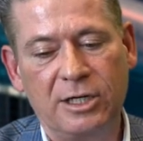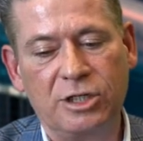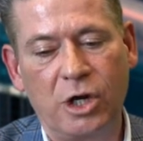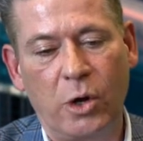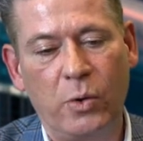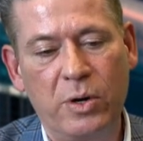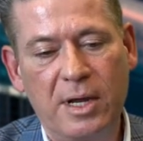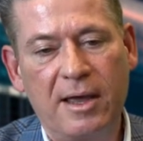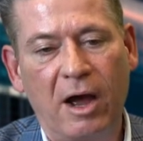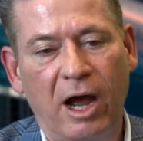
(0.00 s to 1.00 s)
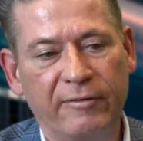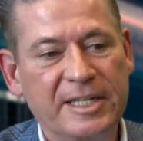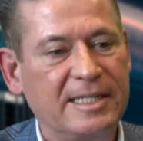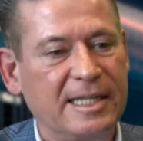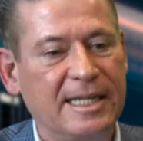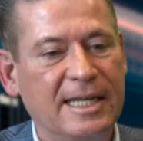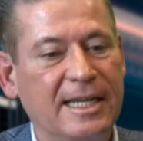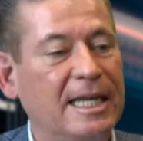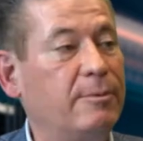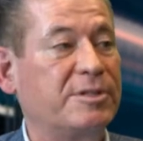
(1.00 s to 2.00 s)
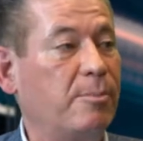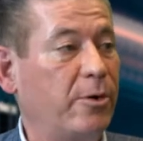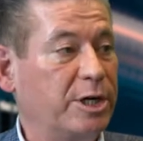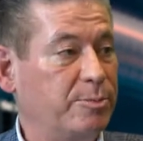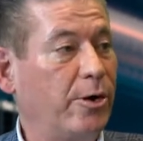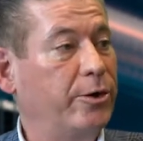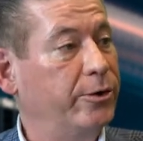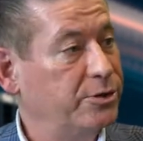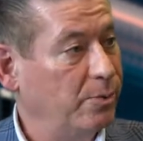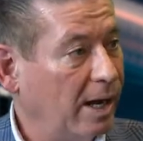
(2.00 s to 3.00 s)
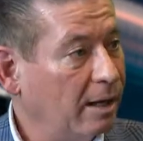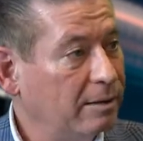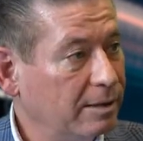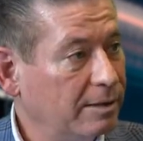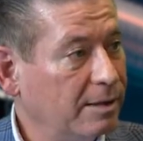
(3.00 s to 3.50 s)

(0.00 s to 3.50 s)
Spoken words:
so obviously he was a mortgage broker as well,